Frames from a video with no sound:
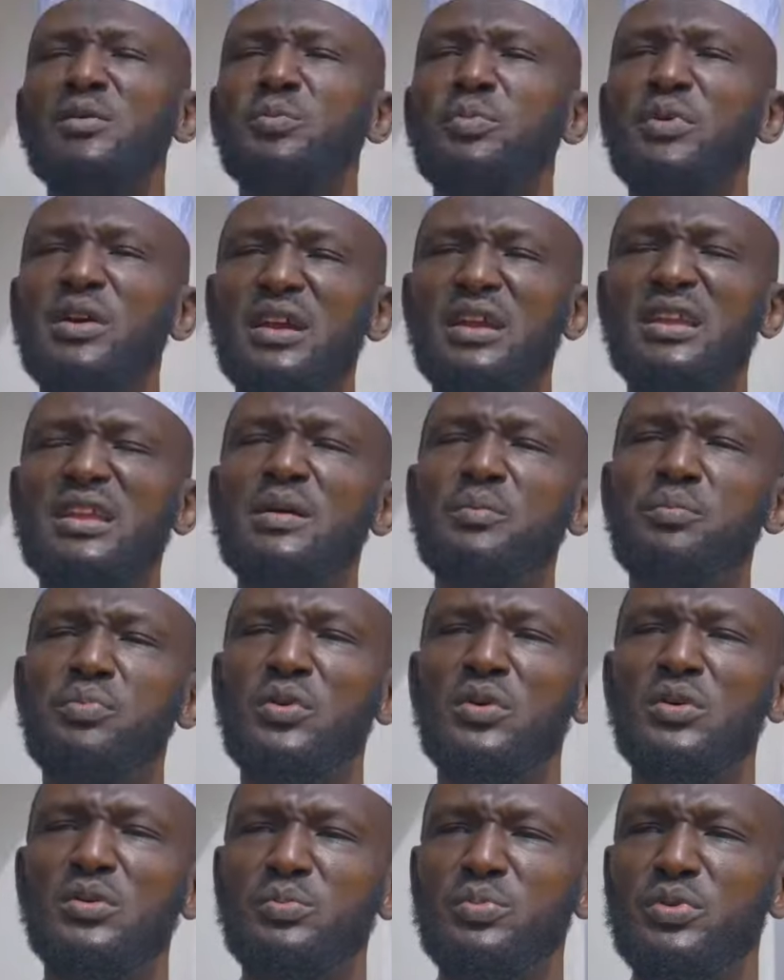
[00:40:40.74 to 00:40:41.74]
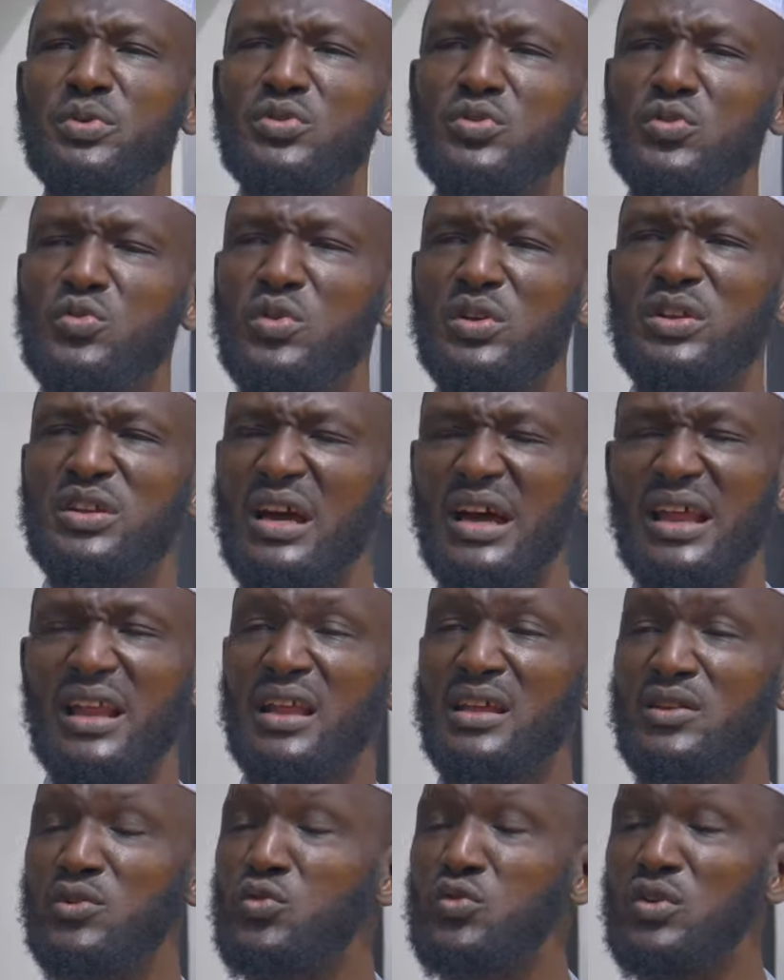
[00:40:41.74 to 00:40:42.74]
Forget them for school thing
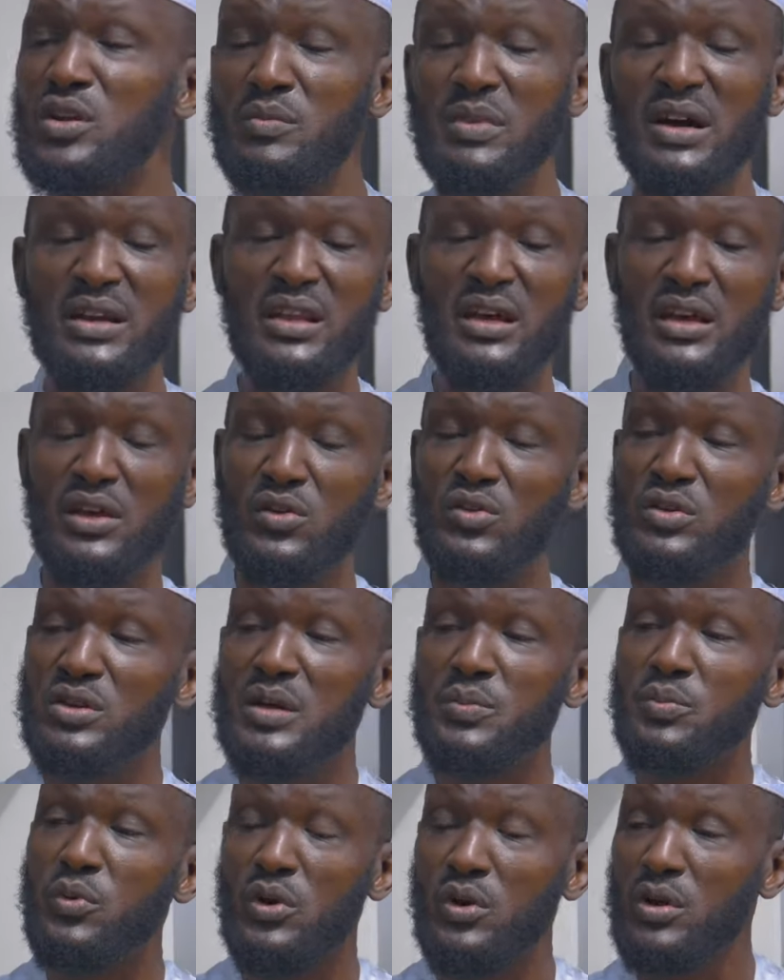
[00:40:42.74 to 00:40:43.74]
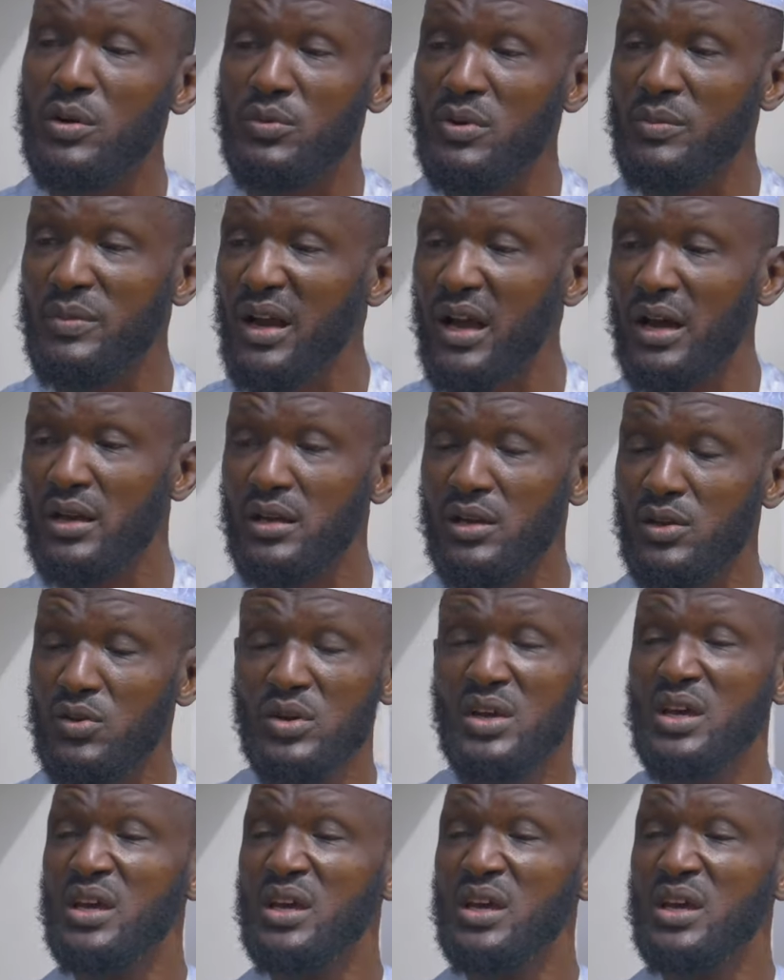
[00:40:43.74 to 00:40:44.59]
and school matter, you know, they for love, make I tell you.